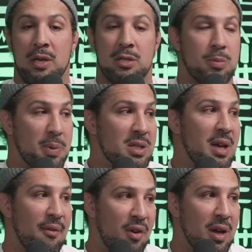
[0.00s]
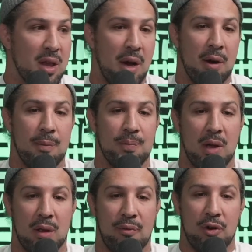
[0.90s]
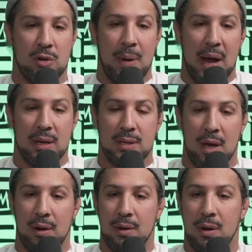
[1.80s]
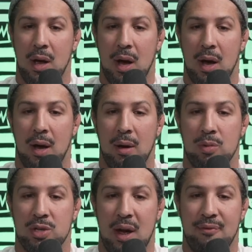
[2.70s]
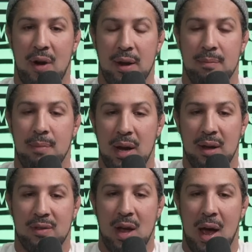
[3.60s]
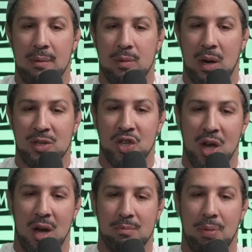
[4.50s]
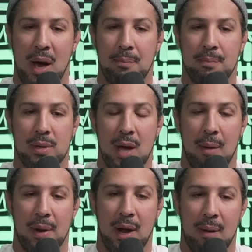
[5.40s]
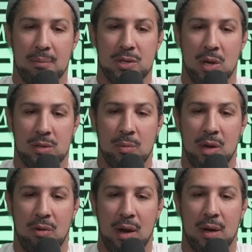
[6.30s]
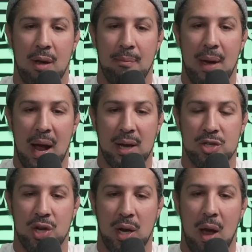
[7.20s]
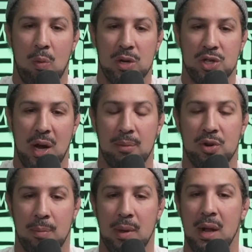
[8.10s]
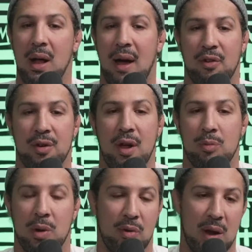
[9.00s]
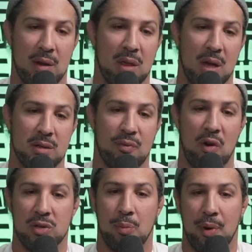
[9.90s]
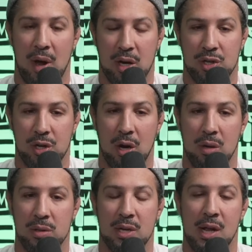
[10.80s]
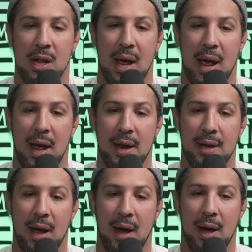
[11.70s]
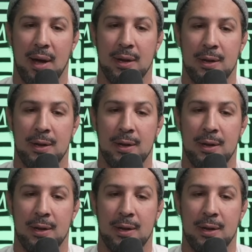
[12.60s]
specific, there it's at the First Bank Center, um, which I fought in many of times when I was a young pup coming up. So it's gonna be great to come back and check out one championship. I've heard nothing but great things as far as the production goes, and uh,